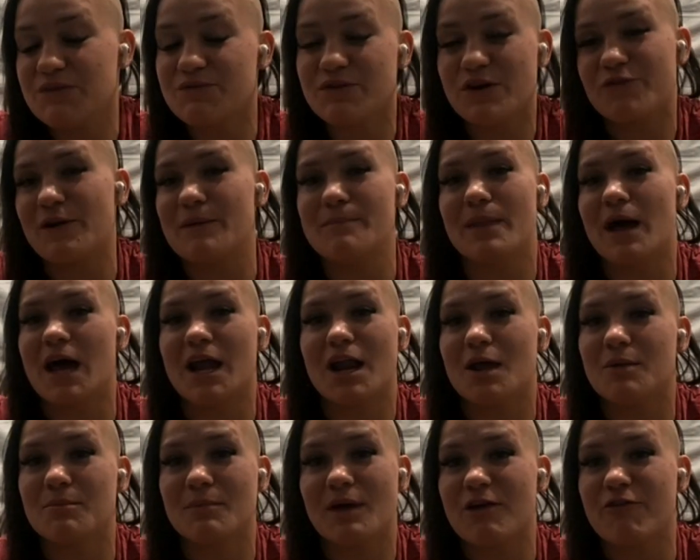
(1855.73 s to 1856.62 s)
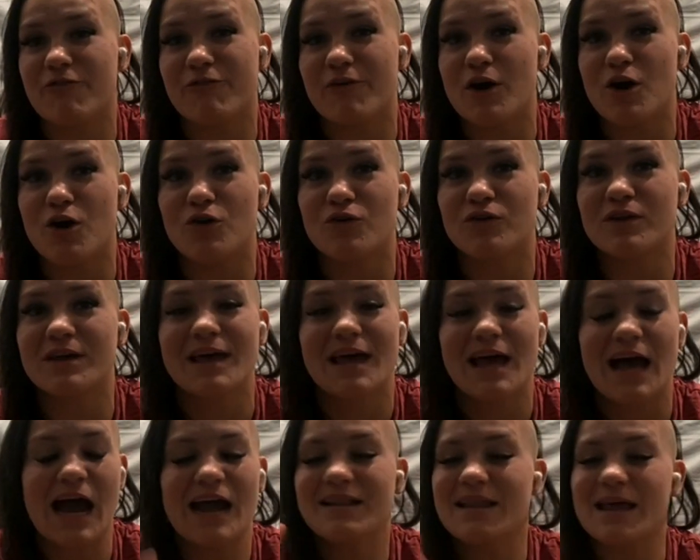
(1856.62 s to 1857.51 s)
Even if I'm not on my phone,
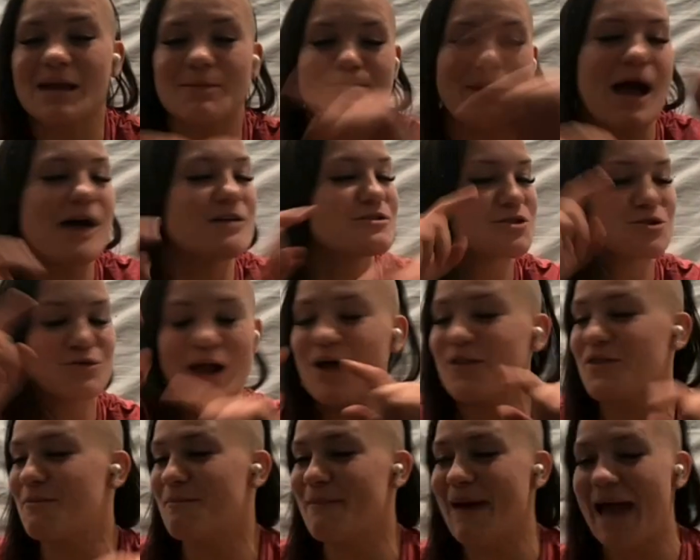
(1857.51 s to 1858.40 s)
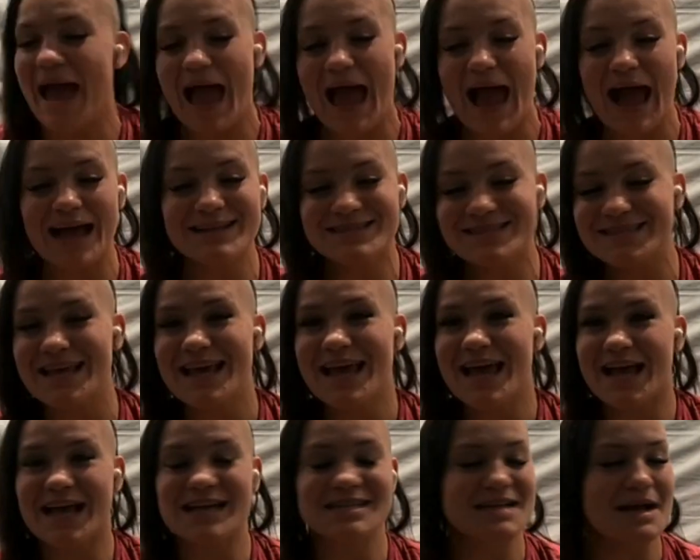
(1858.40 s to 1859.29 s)
I like bounce around the mats
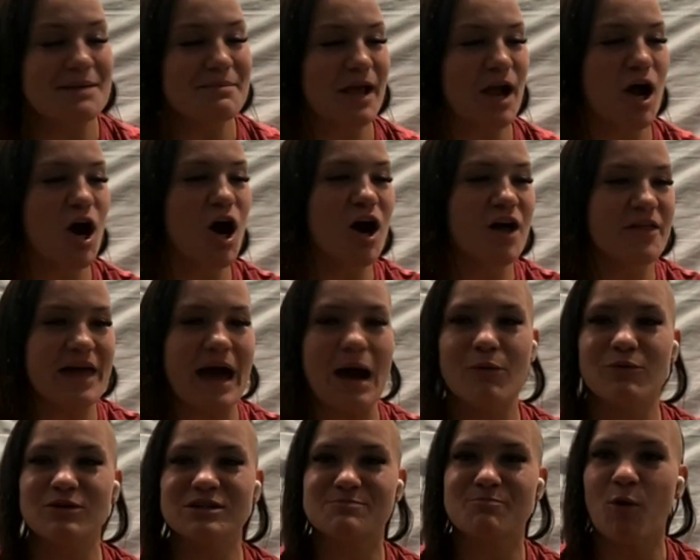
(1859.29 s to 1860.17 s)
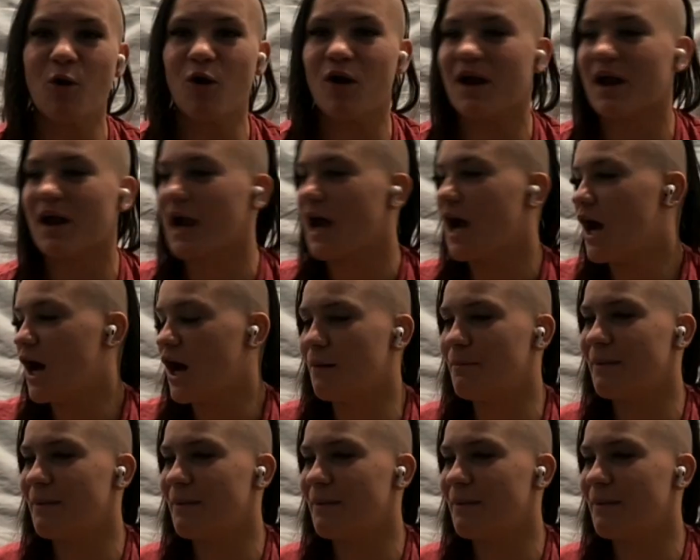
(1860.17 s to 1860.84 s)
because I'm like, oh, that one's boring.